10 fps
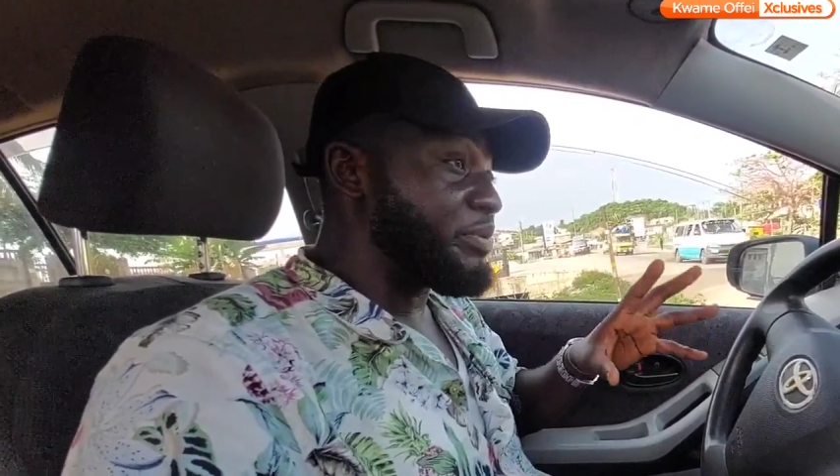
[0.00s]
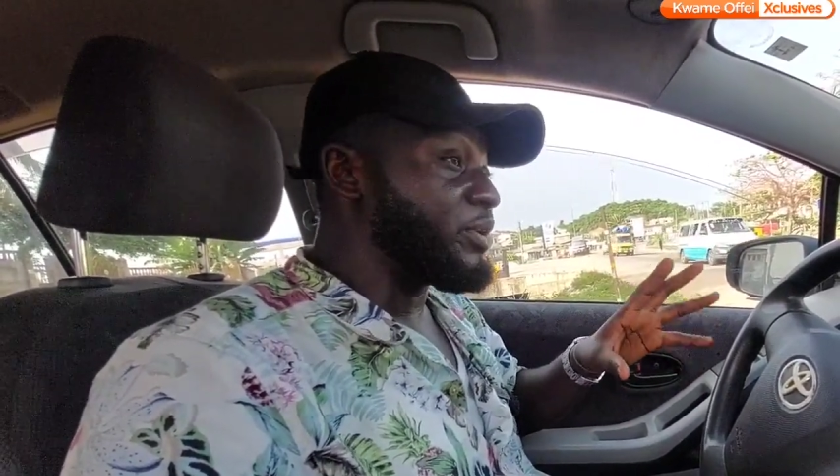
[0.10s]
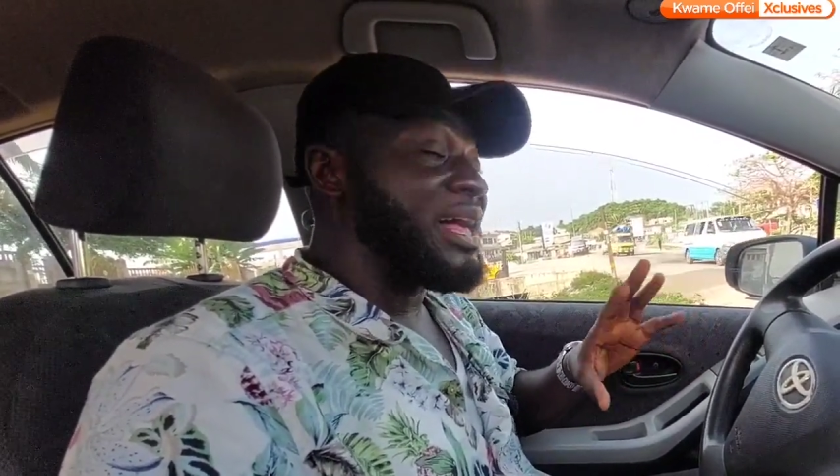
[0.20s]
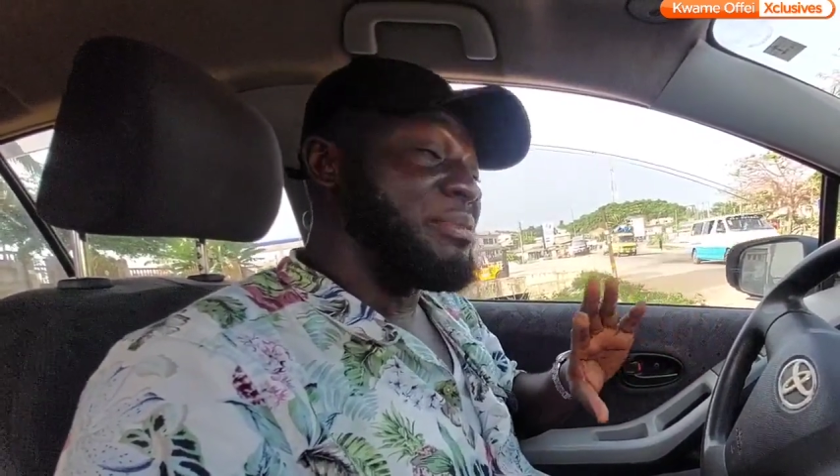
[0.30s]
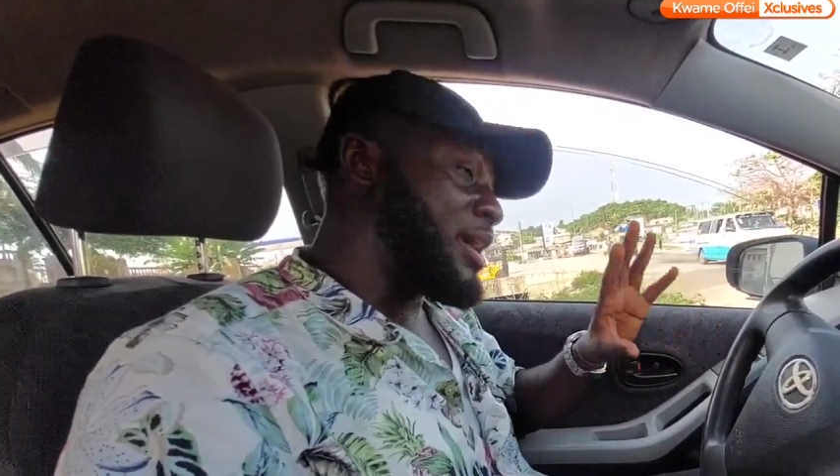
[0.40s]

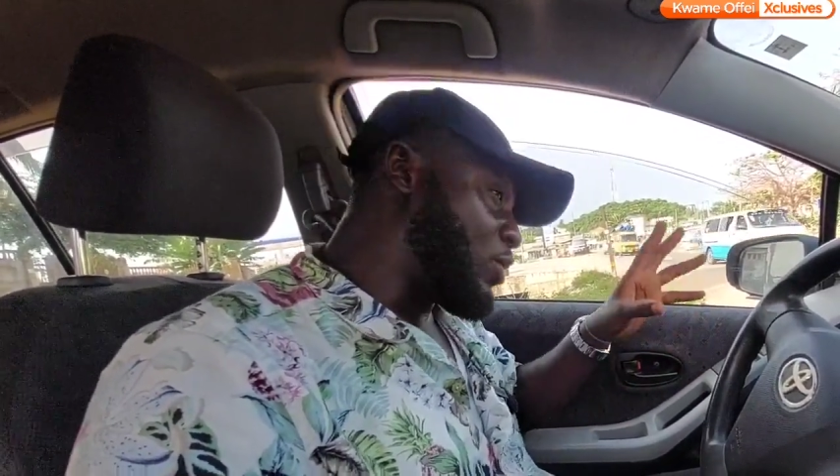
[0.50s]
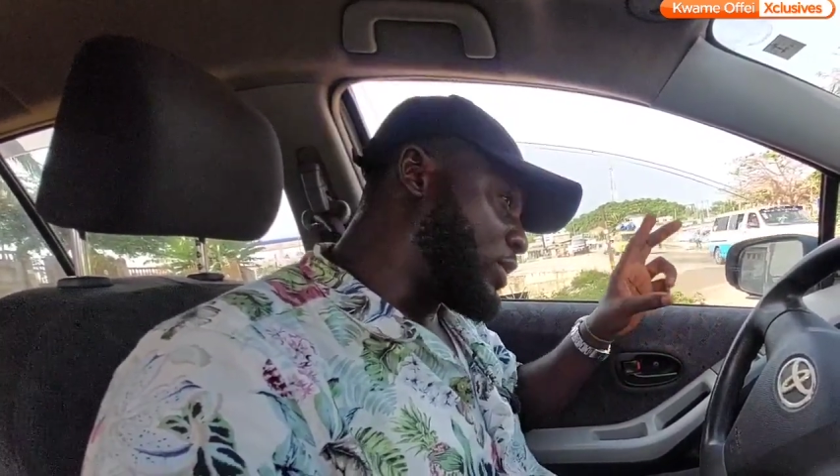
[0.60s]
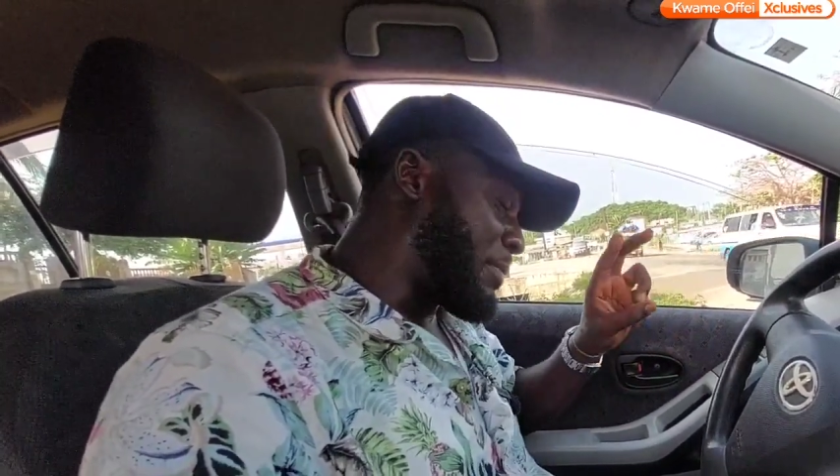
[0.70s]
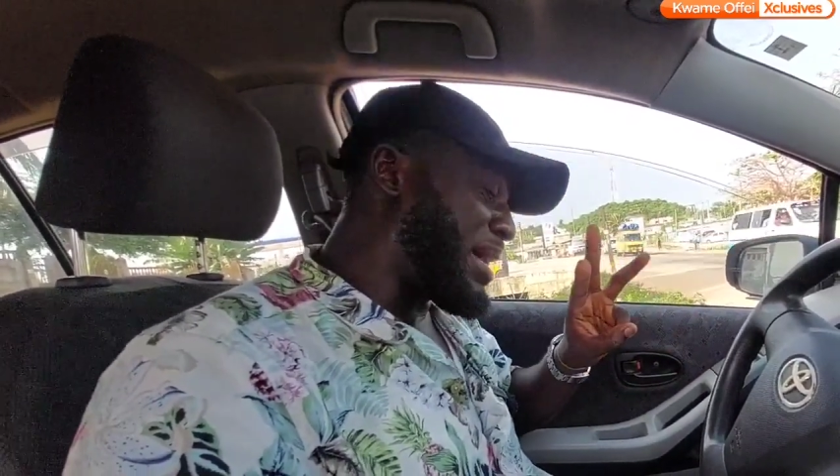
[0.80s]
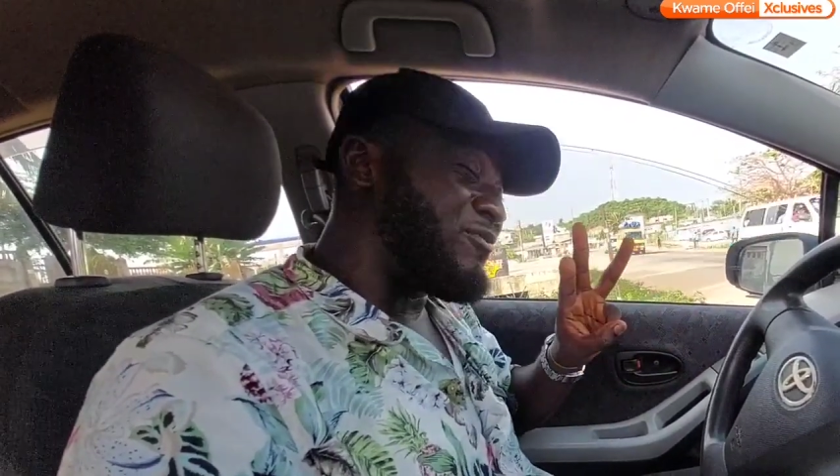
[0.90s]
bill. I mean,
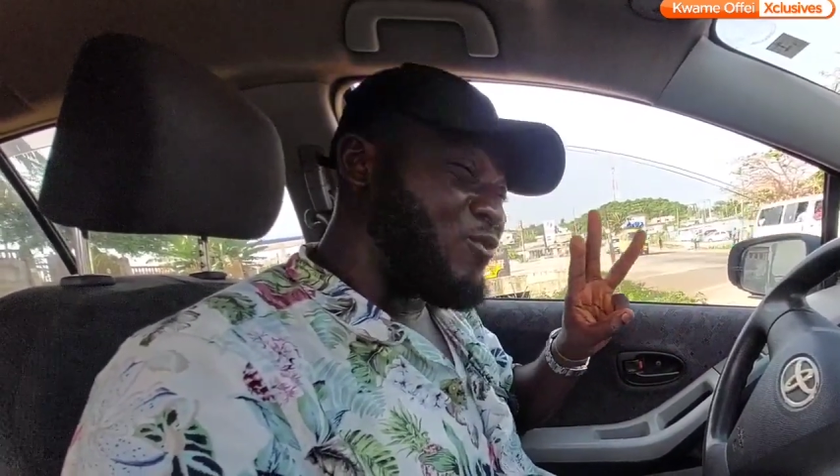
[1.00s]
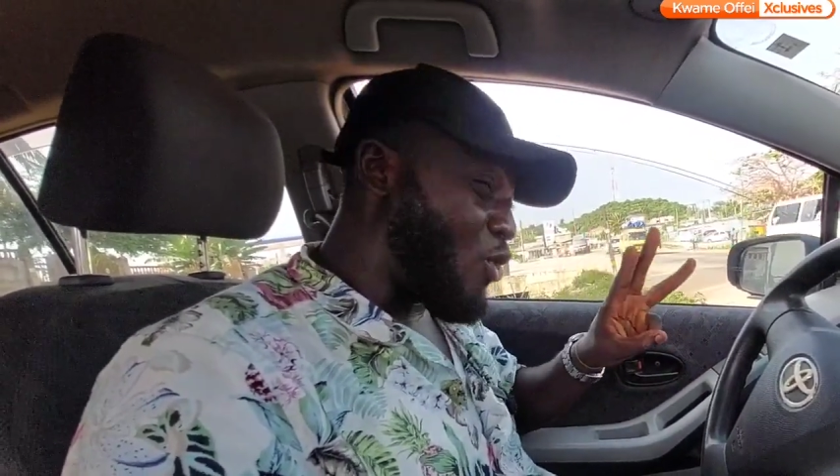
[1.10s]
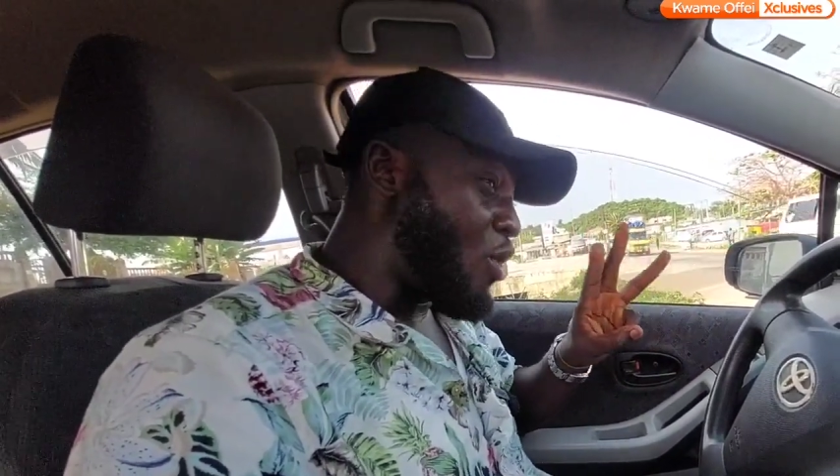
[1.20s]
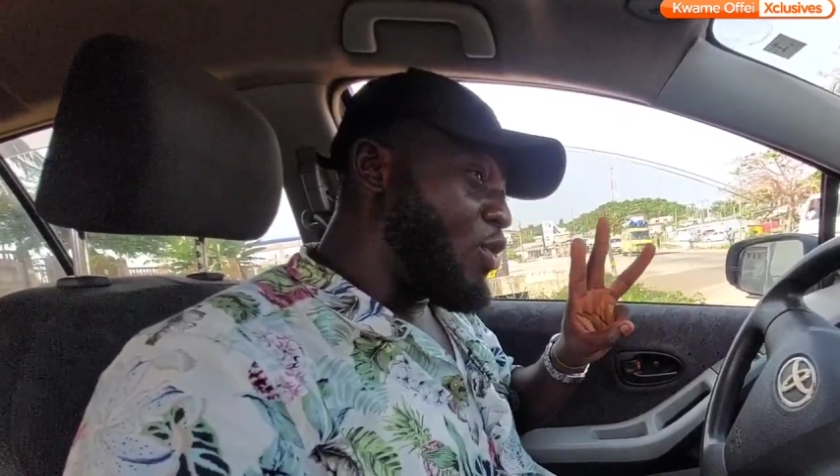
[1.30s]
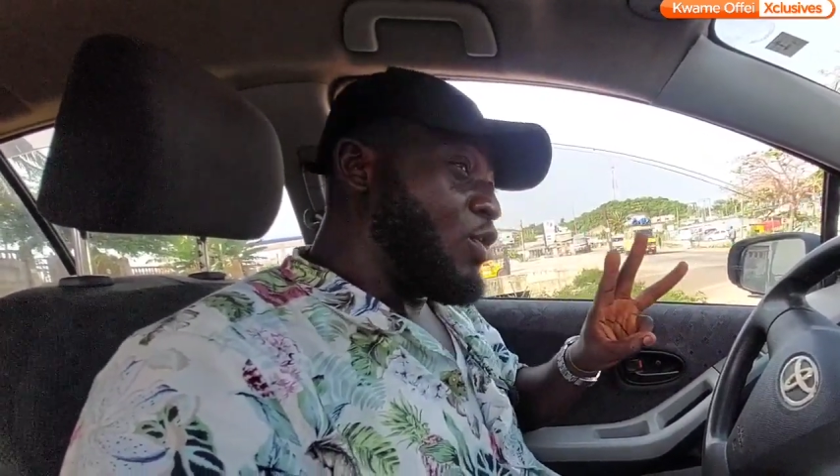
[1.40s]
about
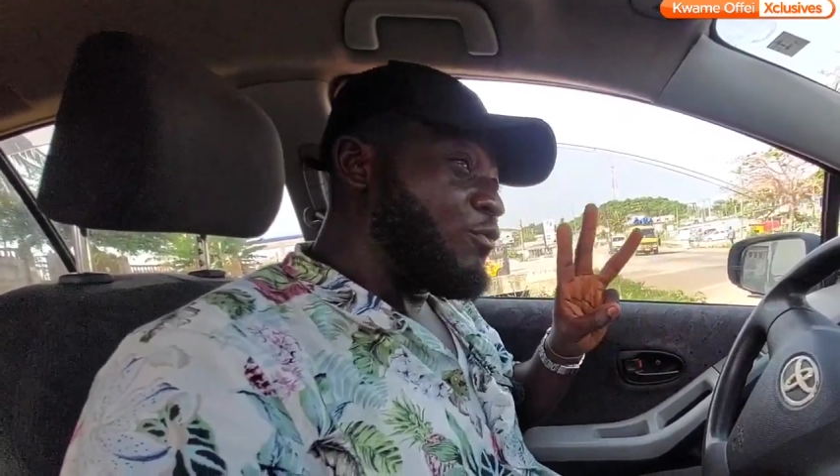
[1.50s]
four